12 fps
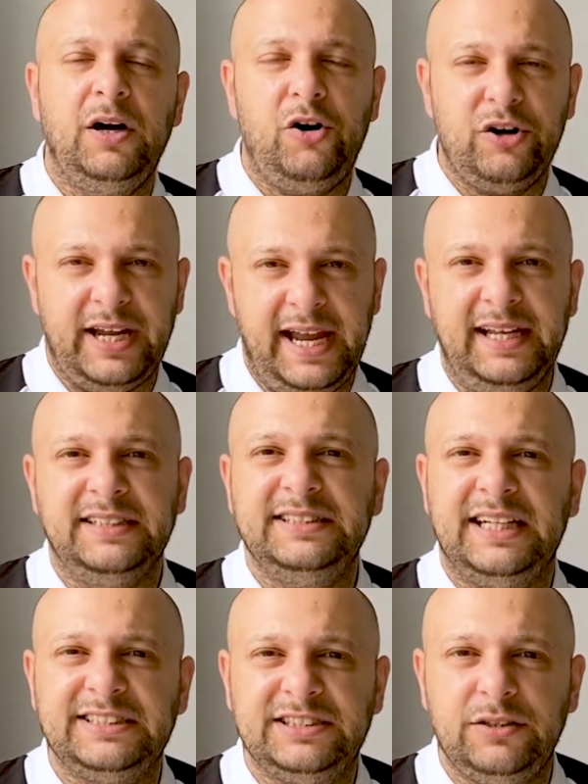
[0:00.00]
Okay,
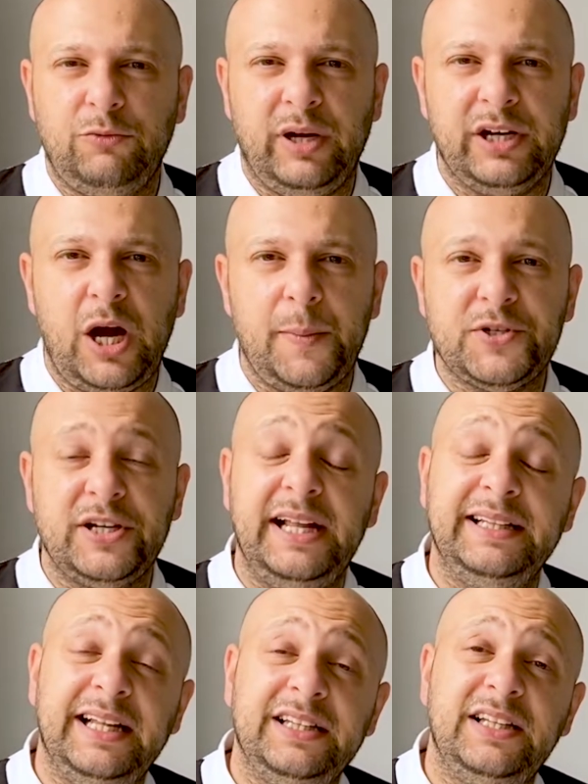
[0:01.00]
that's one option.
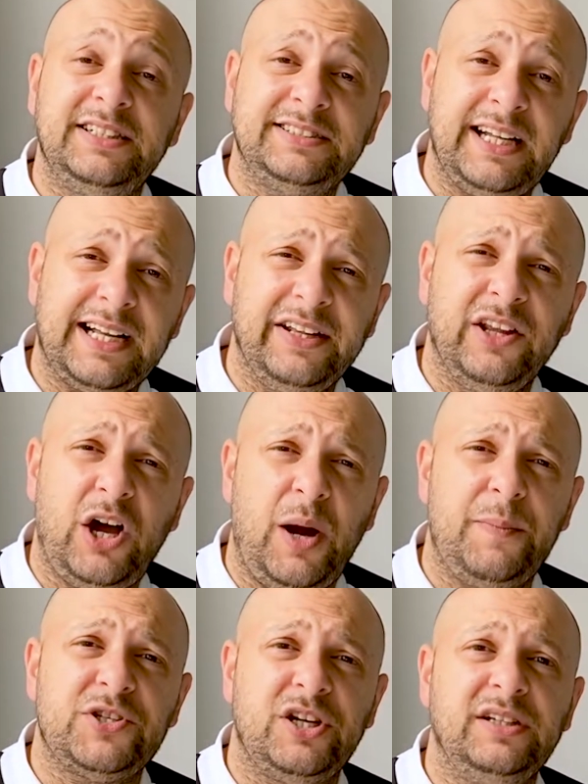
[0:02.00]
And then the second
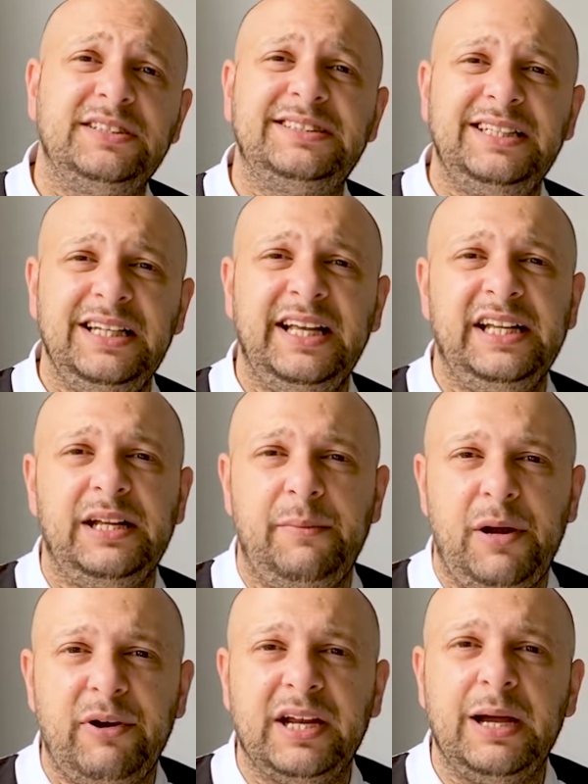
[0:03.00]
option, still in
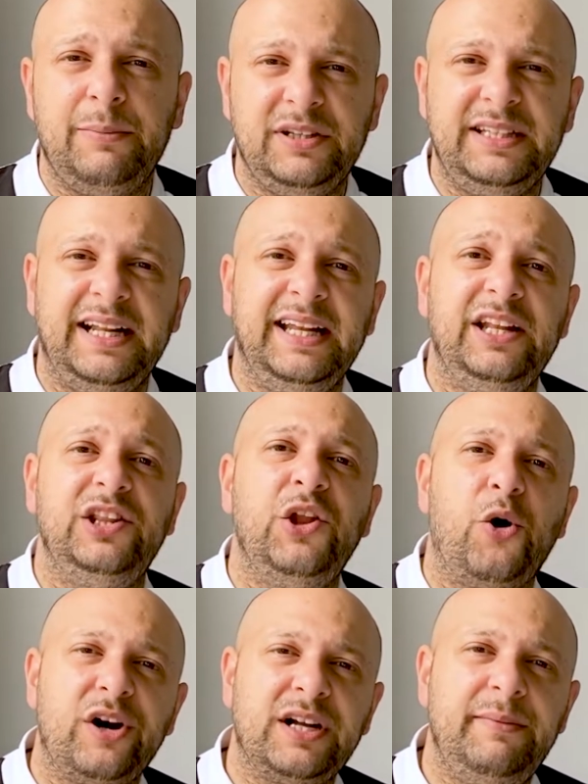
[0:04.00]
America, but then in
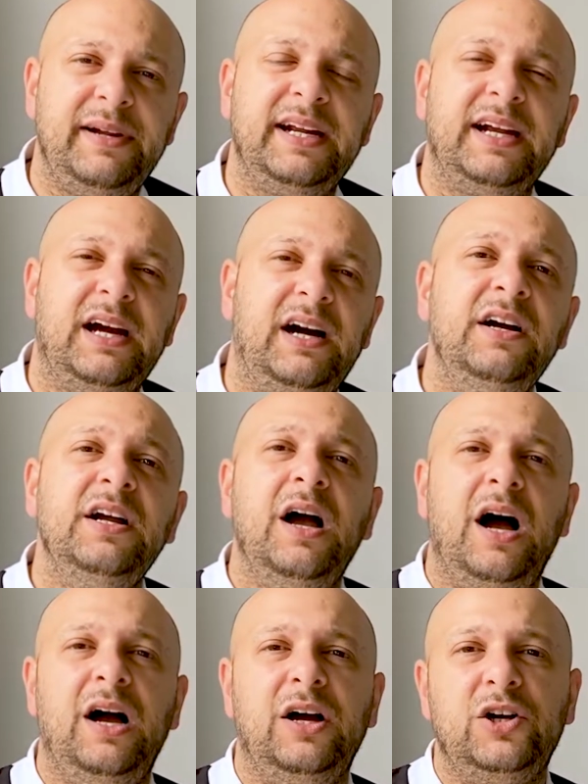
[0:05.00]
North America,
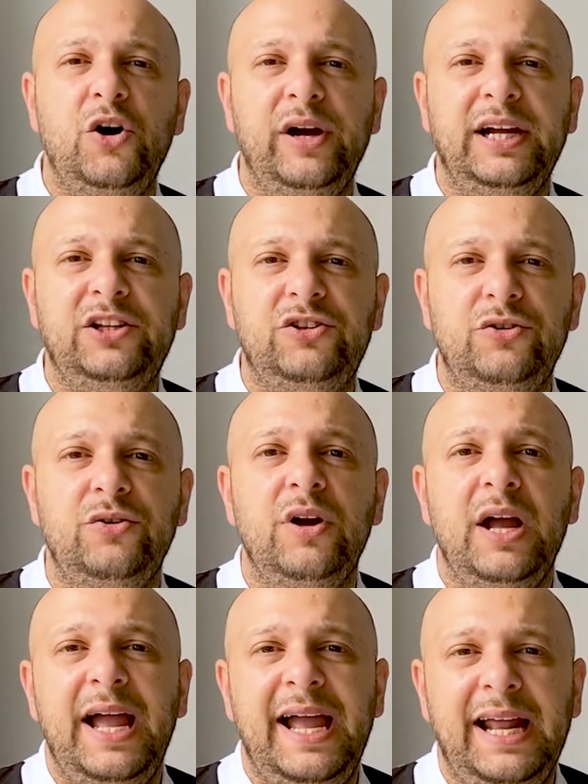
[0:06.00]
going
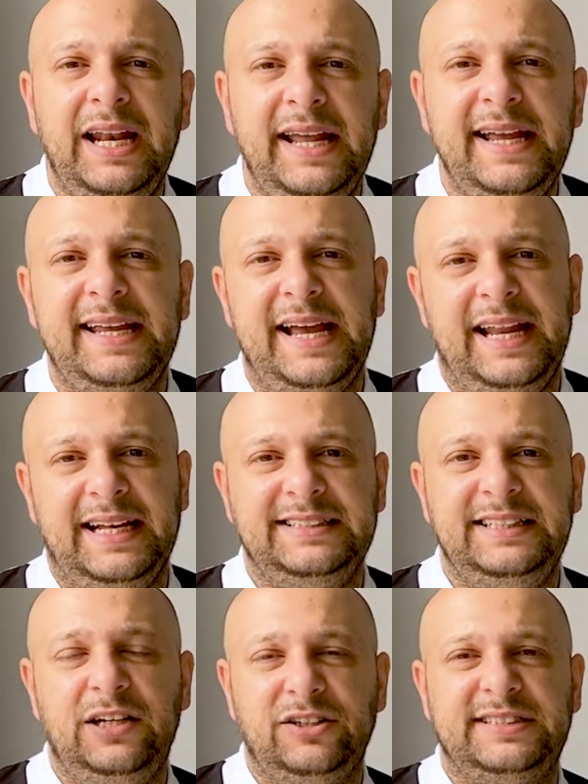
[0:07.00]
to LA
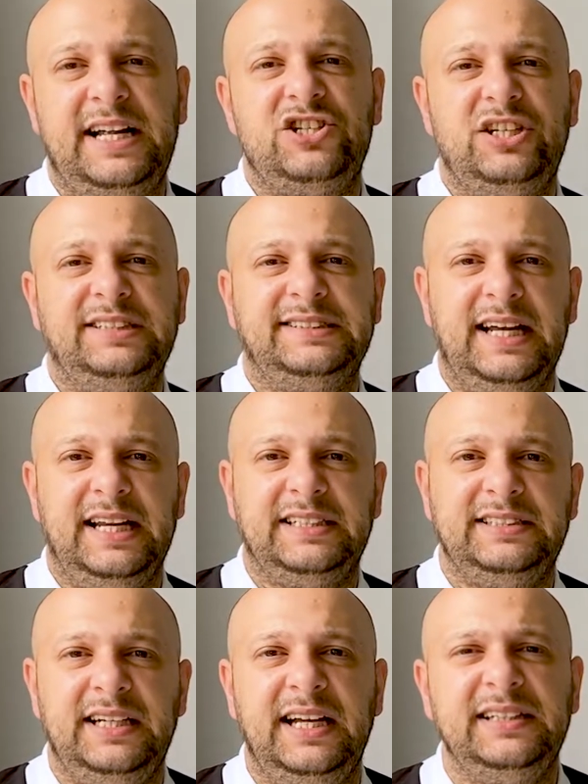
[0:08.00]
Galaxy, Los Angeles
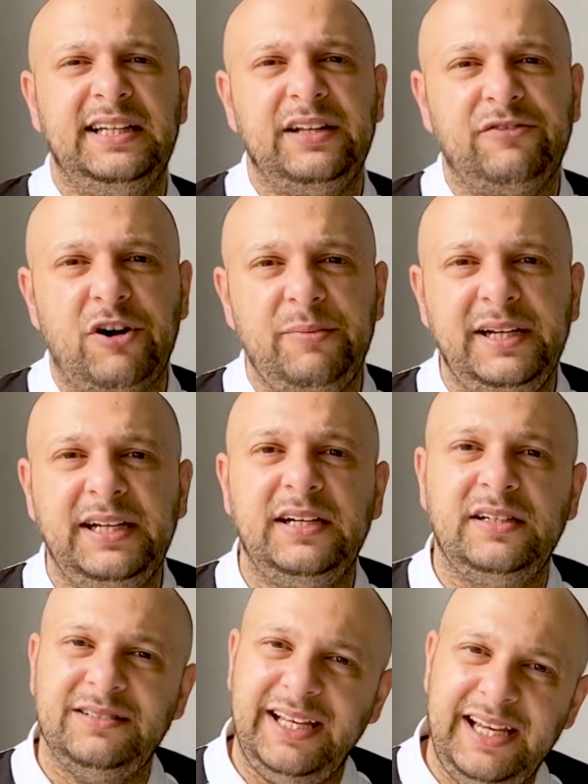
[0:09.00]
Galaxy. And then for
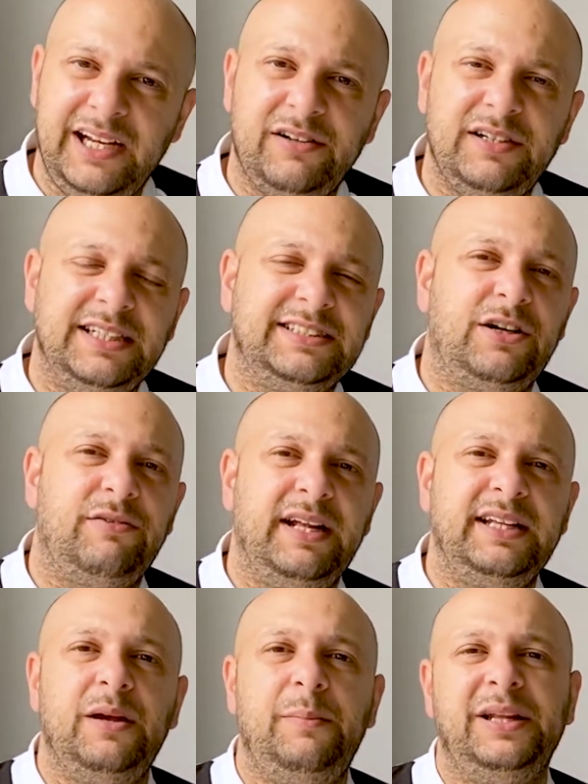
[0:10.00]
me here, it's
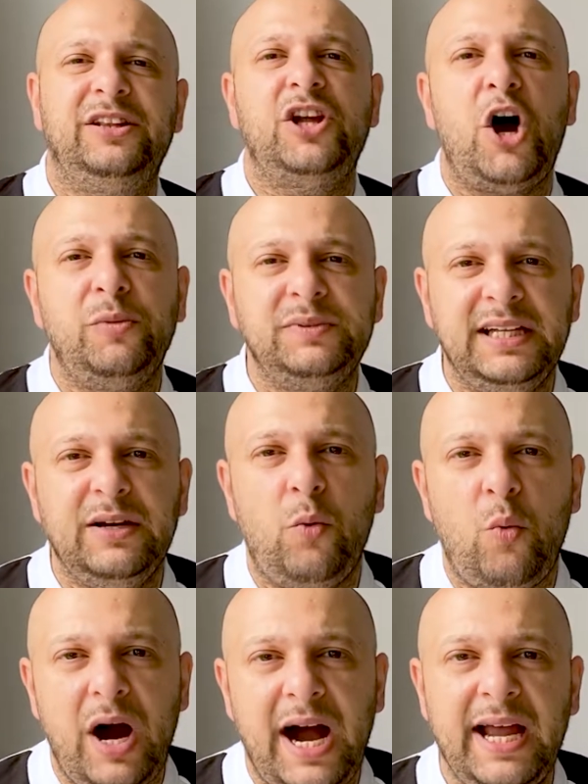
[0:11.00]
already a bit
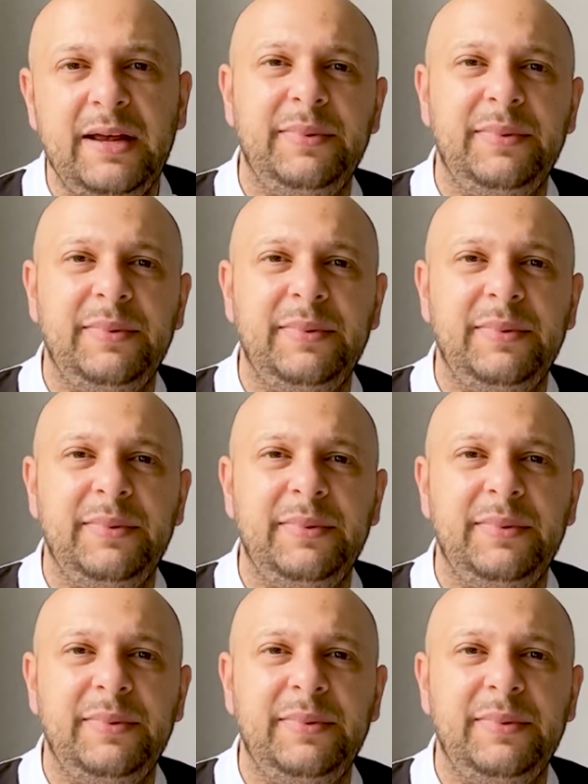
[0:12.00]
daunting. Why?